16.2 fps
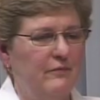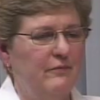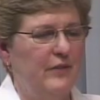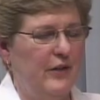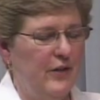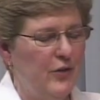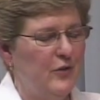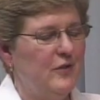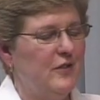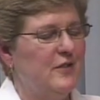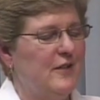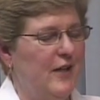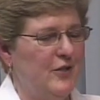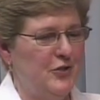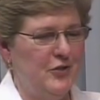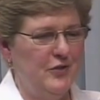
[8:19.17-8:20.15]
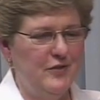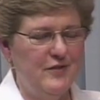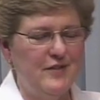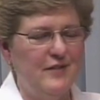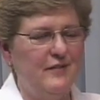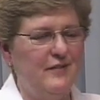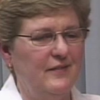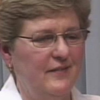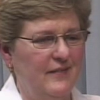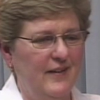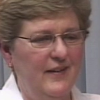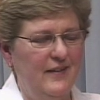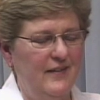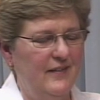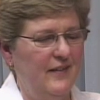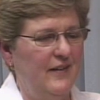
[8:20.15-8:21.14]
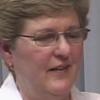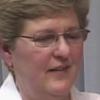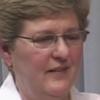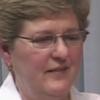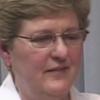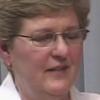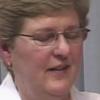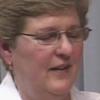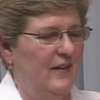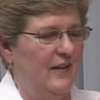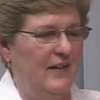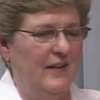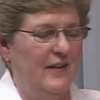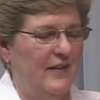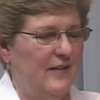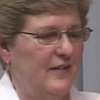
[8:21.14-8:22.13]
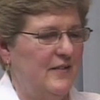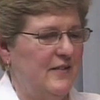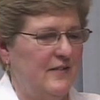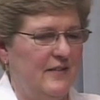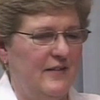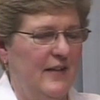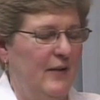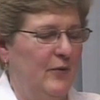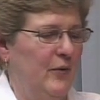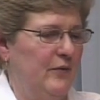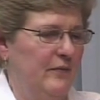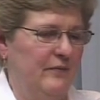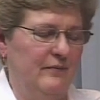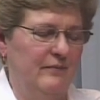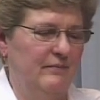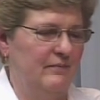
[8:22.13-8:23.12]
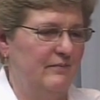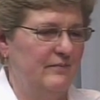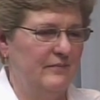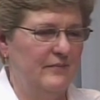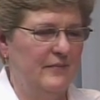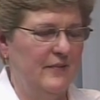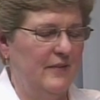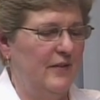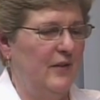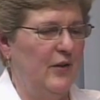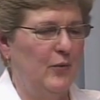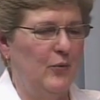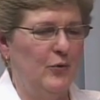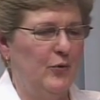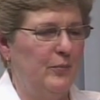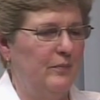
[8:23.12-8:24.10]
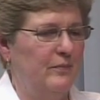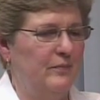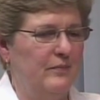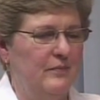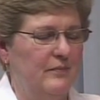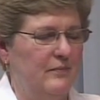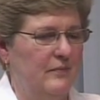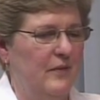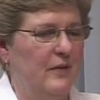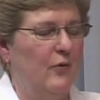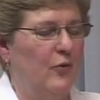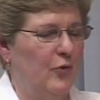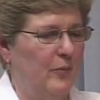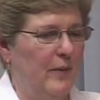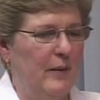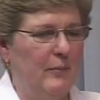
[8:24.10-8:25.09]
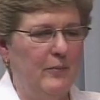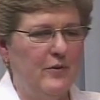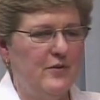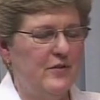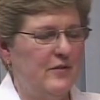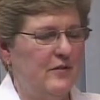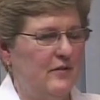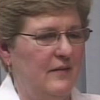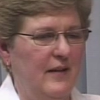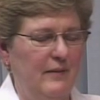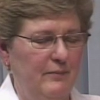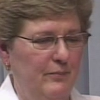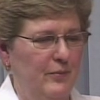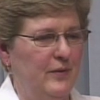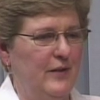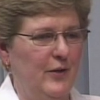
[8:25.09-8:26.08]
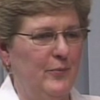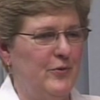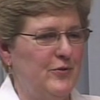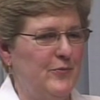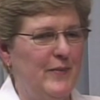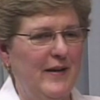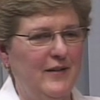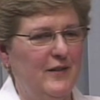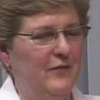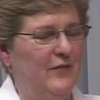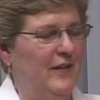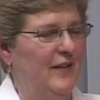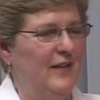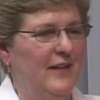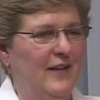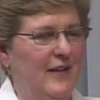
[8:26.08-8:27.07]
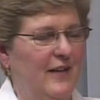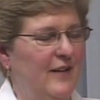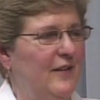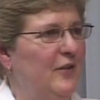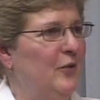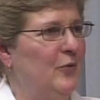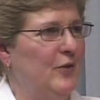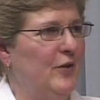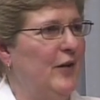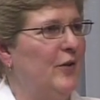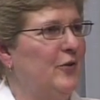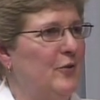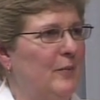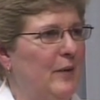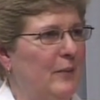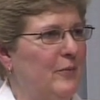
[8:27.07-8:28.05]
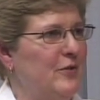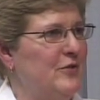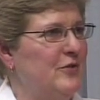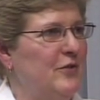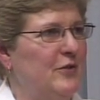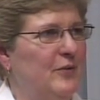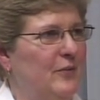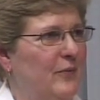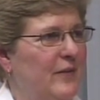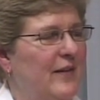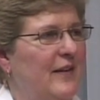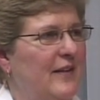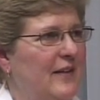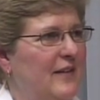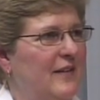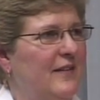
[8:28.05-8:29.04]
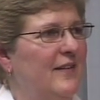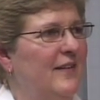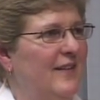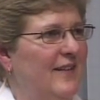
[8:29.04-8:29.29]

very good discussions, and like I say, the older members, they put their perspective in, and the newer, younger members do, and we get into